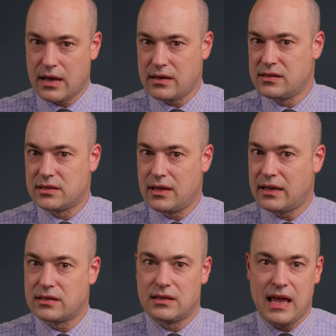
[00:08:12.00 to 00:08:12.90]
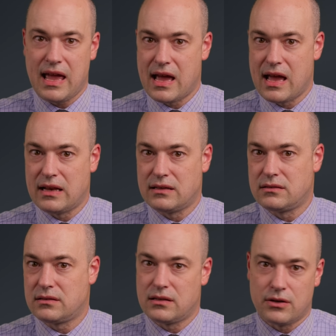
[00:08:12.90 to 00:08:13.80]
is elected
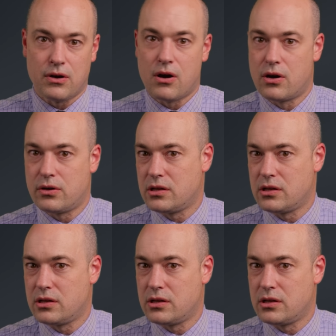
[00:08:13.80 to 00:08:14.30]
and there are